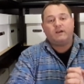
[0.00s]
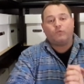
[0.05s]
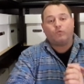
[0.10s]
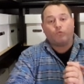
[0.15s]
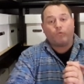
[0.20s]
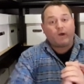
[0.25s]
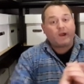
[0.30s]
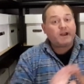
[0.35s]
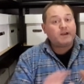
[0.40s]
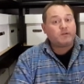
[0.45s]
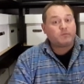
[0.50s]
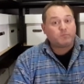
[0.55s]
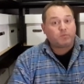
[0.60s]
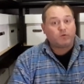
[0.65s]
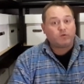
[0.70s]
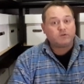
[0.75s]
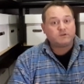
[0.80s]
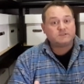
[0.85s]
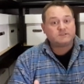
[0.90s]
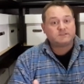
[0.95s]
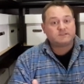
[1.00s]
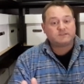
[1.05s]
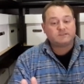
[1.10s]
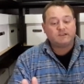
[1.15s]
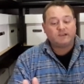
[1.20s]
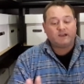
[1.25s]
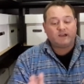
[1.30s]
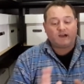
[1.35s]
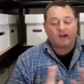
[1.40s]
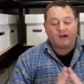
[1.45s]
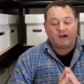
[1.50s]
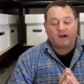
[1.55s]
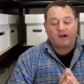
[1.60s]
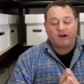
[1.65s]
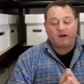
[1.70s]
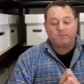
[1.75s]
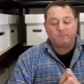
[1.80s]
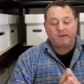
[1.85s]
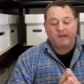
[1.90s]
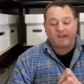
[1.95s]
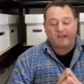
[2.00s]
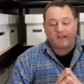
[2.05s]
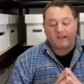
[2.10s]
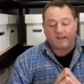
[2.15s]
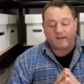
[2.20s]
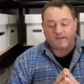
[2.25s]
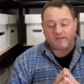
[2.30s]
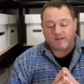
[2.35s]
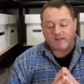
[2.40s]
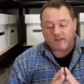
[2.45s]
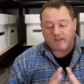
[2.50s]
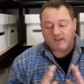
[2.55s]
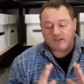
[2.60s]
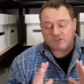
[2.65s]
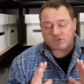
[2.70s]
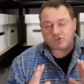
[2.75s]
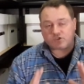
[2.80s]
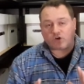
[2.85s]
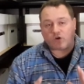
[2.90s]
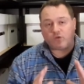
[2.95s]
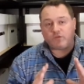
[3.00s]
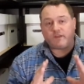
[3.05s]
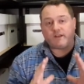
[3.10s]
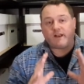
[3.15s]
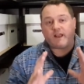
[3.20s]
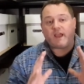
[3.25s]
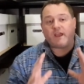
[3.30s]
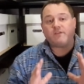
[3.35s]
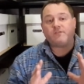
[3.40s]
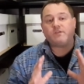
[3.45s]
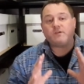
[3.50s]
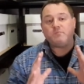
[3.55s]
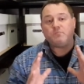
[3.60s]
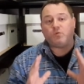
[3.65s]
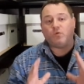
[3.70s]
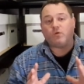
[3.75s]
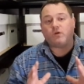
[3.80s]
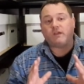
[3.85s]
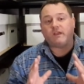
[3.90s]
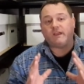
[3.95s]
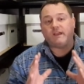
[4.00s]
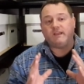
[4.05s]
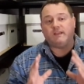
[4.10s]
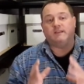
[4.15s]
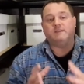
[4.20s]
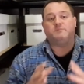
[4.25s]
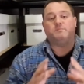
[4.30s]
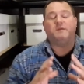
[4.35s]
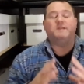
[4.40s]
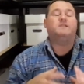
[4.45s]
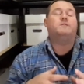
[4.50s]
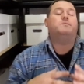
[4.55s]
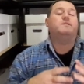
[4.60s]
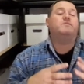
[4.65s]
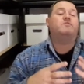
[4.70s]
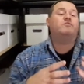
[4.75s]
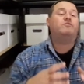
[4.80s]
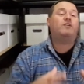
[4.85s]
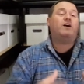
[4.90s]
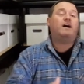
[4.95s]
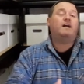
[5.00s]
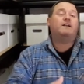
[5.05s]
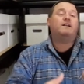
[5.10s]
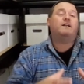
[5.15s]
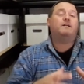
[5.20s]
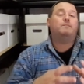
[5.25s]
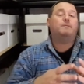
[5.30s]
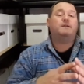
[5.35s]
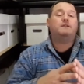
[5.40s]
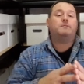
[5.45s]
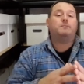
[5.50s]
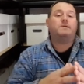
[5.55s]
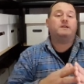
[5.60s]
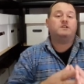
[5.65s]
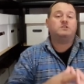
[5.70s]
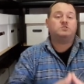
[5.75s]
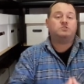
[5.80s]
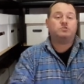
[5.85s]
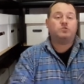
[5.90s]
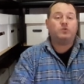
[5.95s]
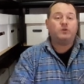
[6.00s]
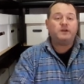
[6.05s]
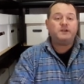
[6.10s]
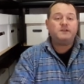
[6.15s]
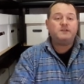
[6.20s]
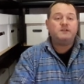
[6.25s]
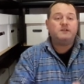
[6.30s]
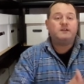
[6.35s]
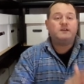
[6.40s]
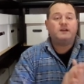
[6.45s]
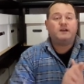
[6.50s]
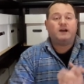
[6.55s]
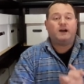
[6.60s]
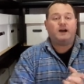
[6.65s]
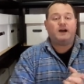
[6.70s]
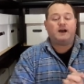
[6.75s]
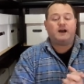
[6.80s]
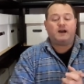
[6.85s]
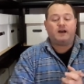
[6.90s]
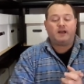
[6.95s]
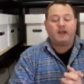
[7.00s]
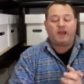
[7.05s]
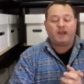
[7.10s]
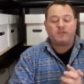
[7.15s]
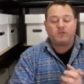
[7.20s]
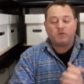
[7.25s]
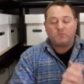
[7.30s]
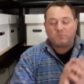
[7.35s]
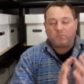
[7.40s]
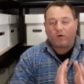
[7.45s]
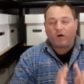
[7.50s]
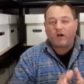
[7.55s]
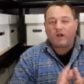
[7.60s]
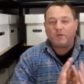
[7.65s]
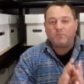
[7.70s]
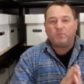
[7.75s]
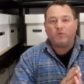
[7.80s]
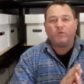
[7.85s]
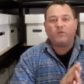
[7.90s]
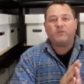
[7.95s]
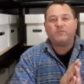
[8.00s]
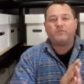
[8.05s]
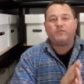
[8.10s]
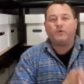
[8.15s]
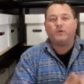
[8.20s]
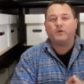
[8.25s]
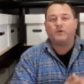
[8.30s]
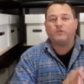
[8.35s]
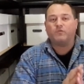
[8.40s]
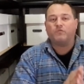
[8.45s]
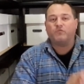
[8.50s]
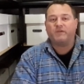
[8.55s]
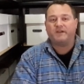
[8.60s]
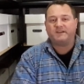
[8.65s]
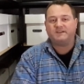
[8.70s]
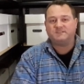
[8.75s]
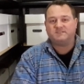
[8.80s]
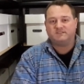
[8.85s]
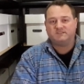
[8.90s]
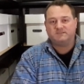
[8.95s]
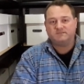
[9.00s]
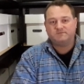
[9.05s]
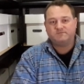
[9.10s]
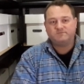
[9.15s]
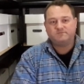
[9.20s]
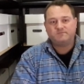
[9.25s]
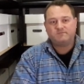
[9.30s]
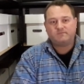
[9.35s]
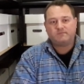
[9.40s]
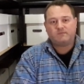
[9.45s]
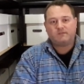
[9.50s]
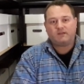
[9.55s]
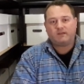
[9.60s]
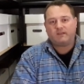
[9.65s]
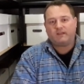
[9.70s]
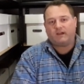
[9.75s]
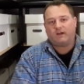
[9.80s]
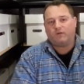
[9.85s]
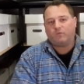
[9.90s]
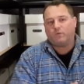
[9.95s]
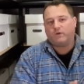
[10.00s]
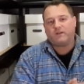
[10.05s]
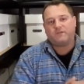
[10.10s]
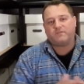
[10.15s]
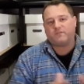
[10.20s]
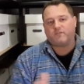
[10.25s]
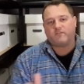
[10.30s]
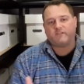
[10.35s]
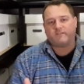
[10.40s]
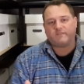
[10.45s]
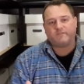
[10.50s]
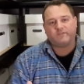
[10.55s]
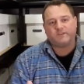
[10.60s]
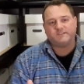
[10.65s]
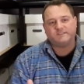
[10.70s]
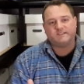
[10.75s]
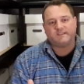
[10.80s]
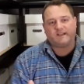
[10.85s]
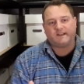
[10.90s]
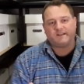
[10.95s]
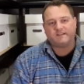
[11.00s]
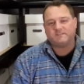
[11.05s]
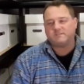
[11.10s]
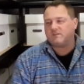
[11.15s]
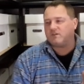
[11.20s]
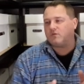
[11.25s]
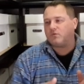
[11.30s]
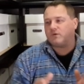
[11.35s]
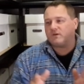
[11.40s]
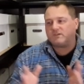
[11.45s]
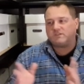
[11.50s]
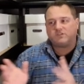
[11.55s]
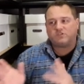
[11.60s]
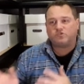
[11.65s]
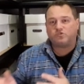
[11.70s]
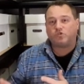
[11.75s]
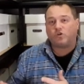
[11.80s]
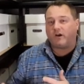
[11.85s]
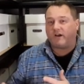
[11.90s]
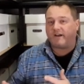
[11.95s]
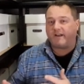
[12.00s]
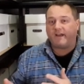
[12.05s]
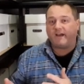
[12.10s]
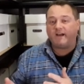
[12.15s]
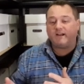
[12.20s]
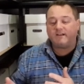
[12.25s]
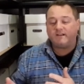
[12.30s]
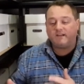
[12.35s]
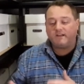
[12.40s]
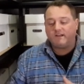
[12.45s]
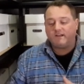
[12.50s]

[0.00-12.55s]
random books and show that every book is meant to be fun and meant to be enjoyed, and you buy a book for a reason. Now, whatever reason that is, you want to just try it out.